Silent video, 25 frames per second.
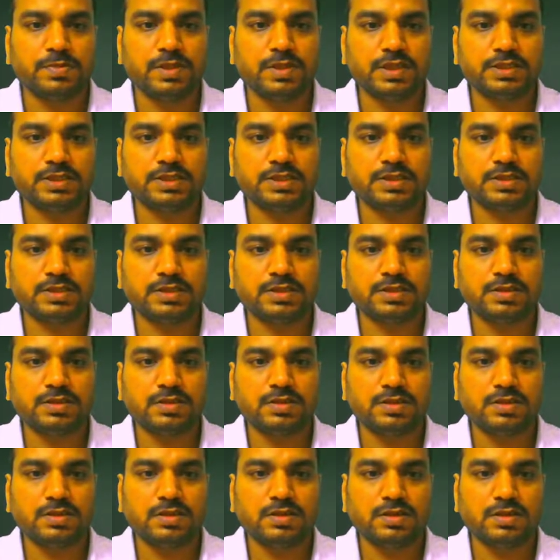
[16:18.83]
plus
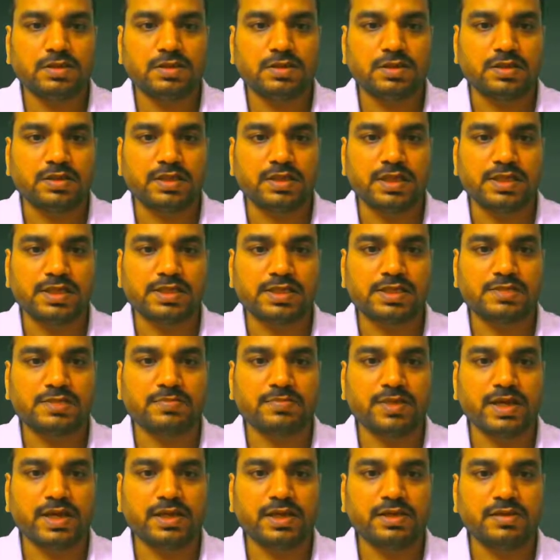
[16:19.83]

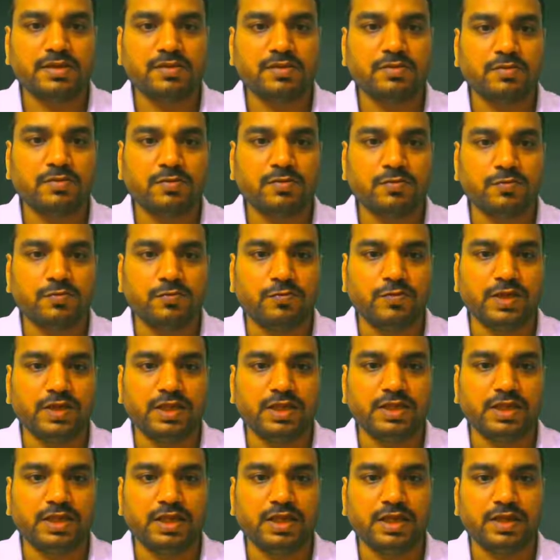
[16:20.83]
S by
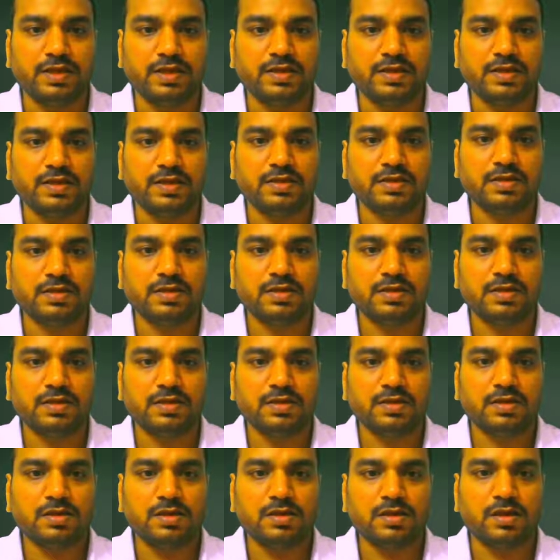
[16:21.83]
V3
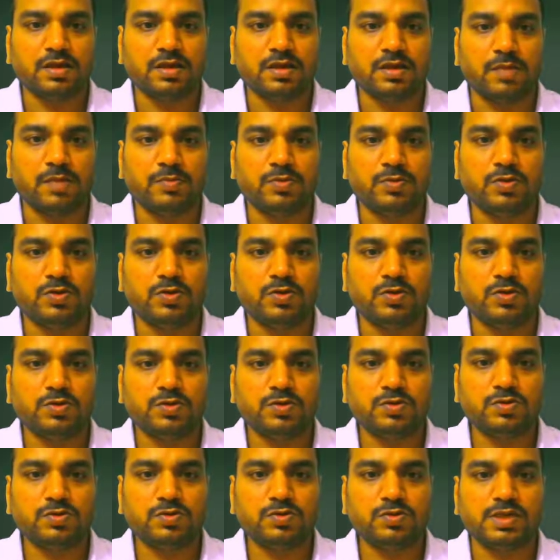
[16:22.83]
up
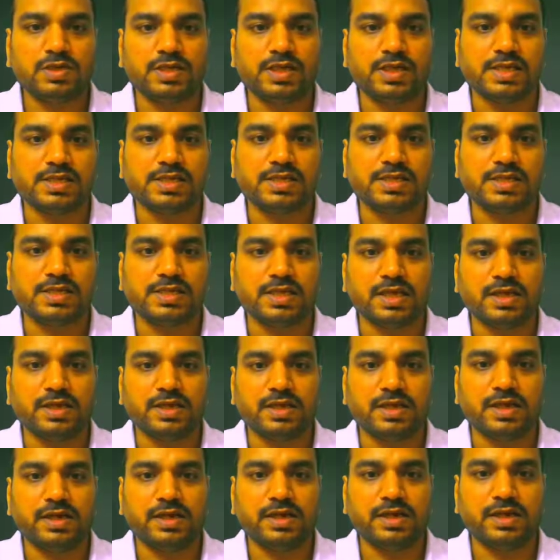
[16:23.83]
to
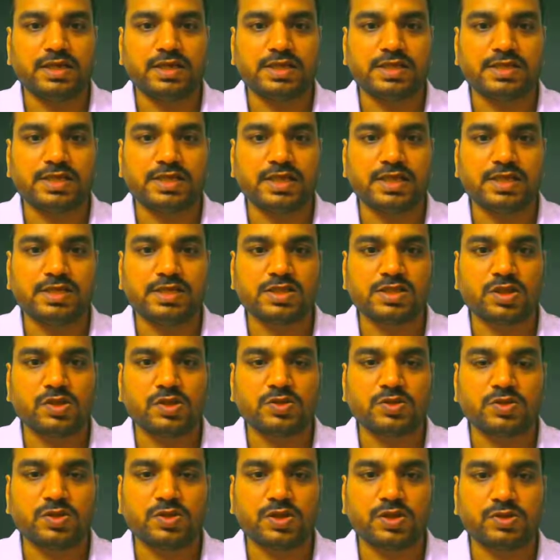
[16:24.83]
Sn, right? Sn is
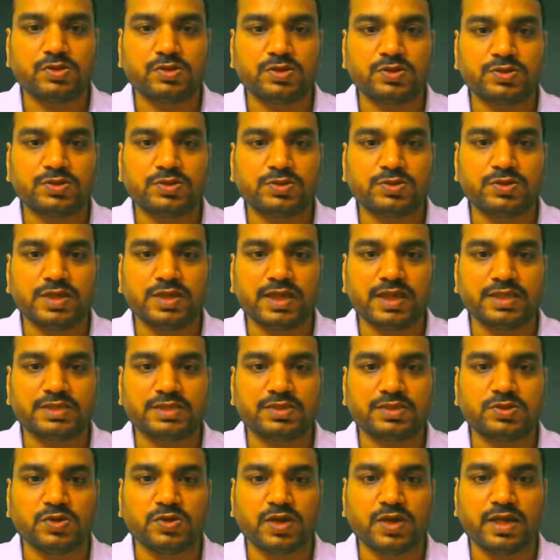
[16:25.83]
also equals to
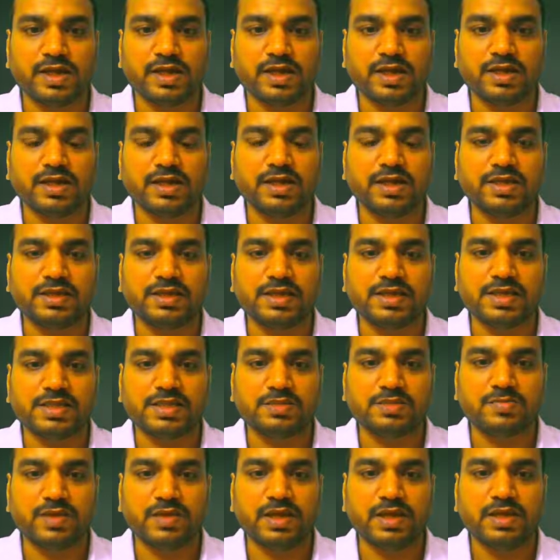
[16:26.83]
S. So I can write
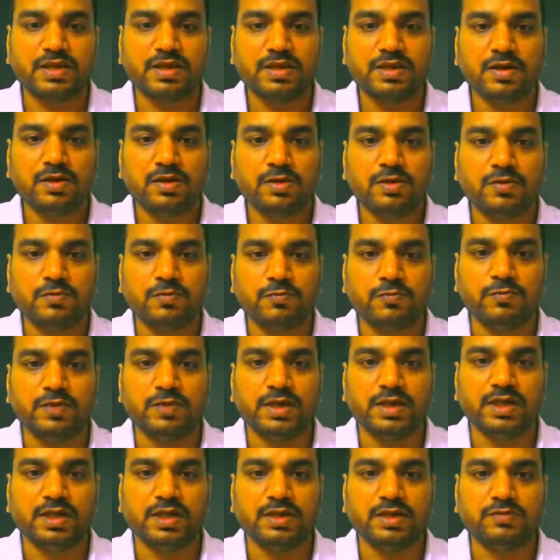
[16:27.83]
S by
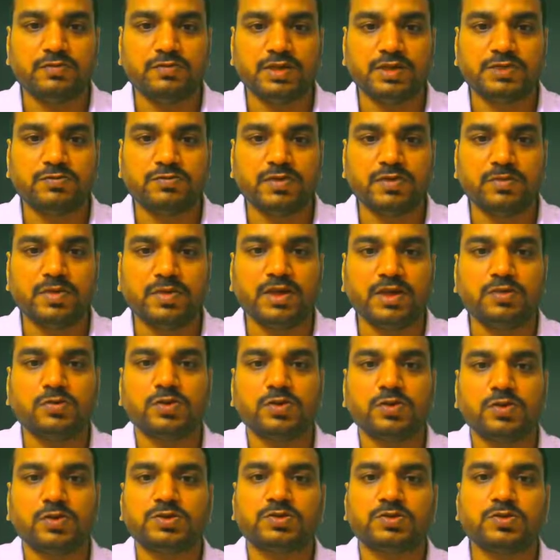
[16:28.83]
Vn, which will be
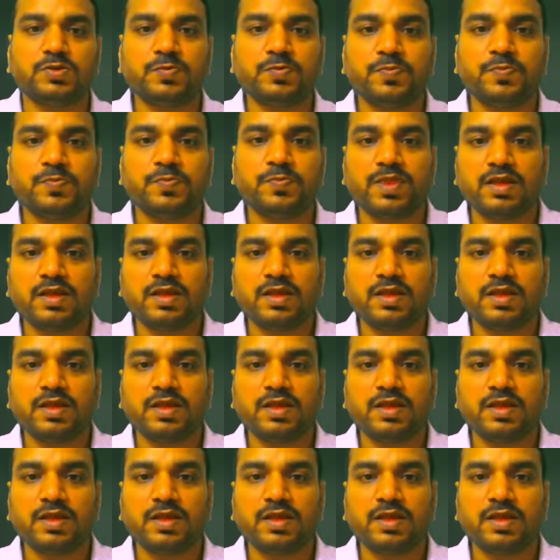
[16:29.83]
equals to